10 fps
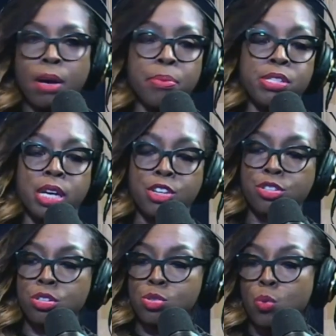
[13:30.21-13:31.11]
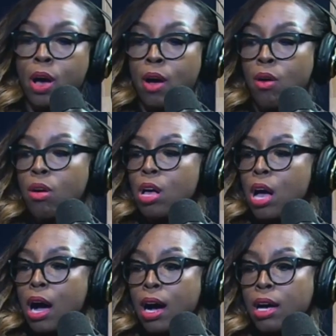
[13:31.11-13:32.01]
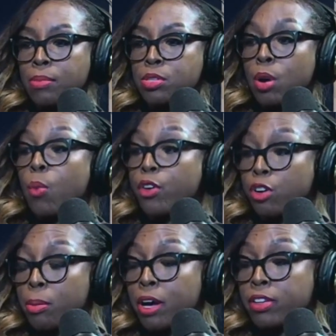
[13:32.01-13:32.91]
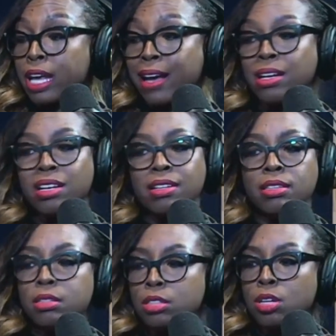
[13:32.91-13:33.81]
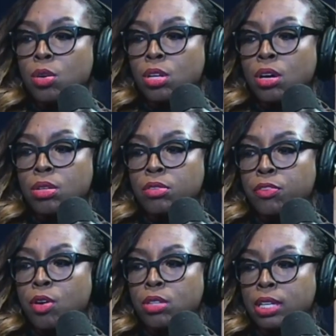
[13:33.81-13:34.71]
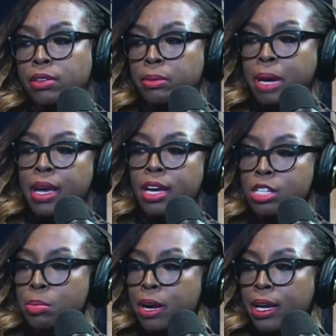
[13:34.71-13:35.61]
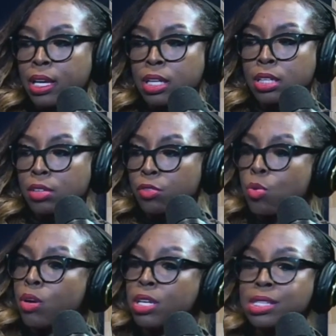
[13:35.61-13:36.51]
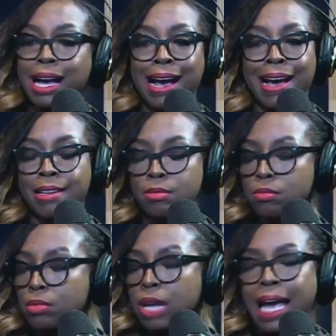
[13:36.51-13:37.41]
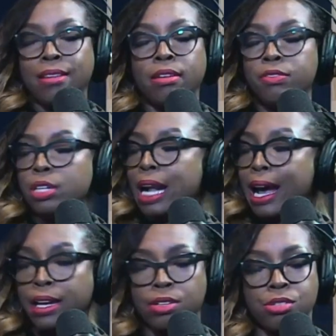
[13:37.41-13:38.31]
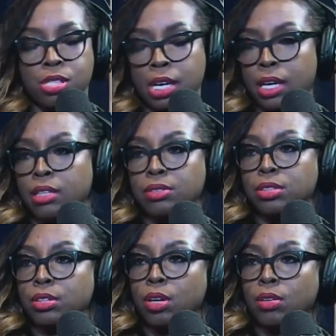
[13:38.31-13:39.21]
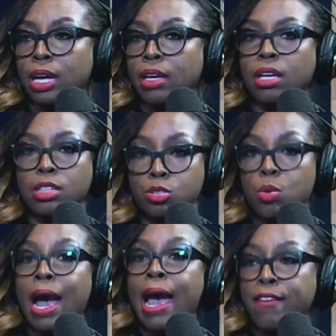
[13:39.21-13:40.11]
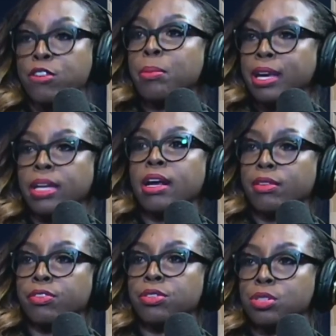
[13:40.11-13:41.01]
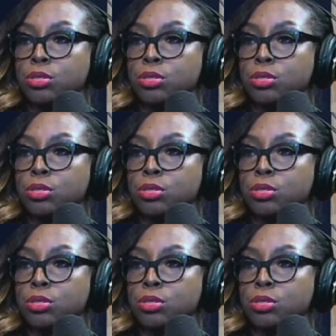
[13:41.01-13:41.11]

protection as well. So I wonder about that. You know, the older folk that are in my age bracket in the 40s, I lived it. I understand. You know, like you have to make an effort to